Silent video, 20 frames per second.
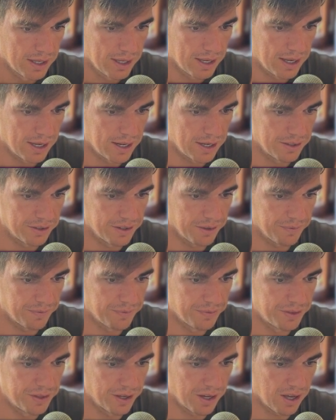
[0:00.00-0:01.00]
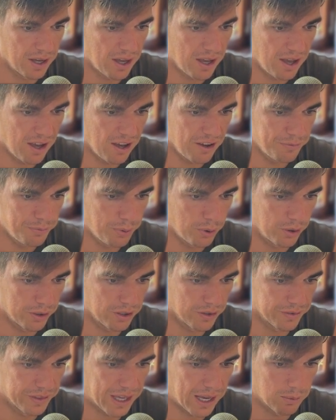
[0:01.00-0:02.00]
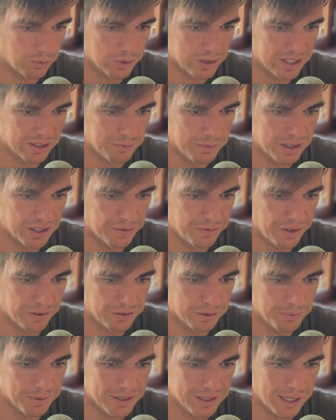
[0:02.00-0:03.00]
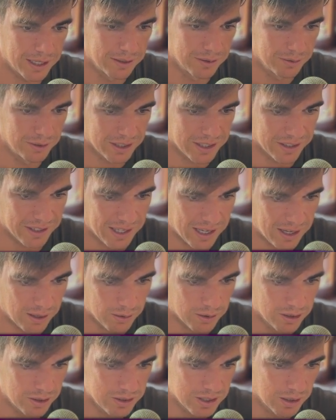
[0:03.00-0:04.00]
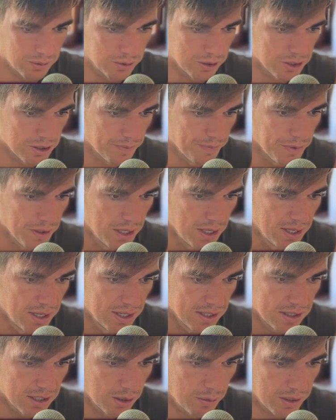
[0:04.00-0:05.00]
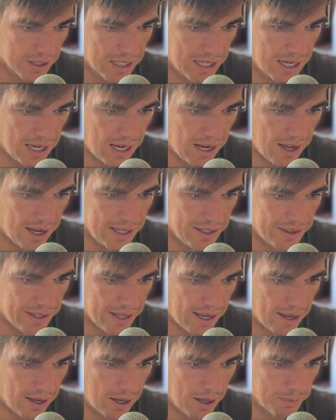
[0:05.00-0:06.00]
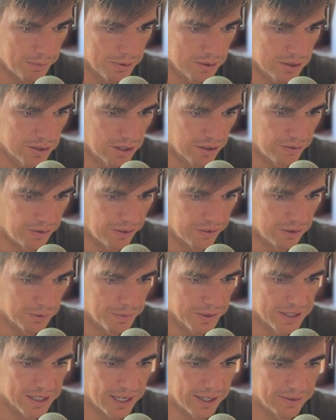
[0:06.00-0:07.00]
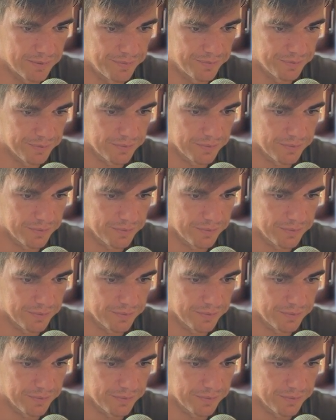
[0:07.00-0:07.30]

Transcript: and the half point of that will give me the 50%. Look at that, how close I was. So we're going to line that up to the 50%.